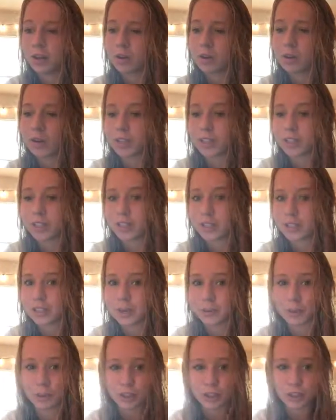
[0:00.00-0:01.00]
questions
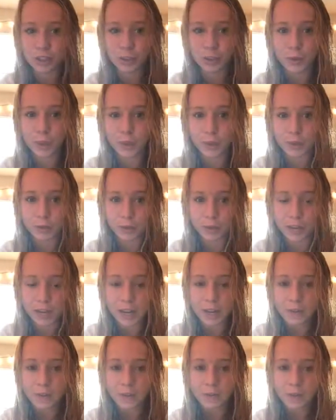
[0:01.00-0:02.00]
number 2 and
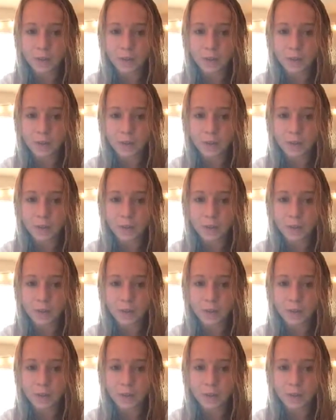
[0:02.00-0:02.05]
3.